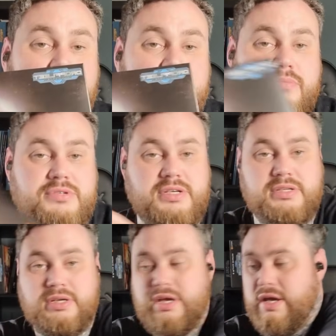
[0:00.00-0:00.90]
of them
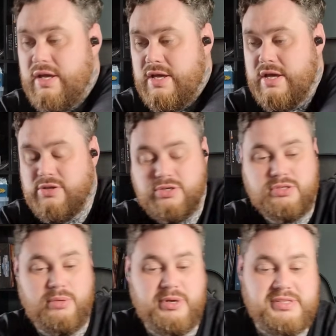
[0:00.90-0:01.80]
sitting here
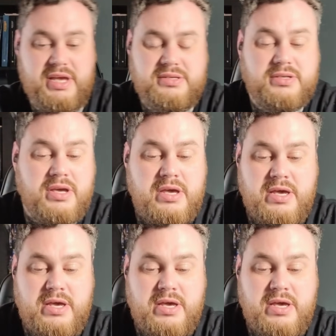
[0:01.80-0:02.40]
just on my desk.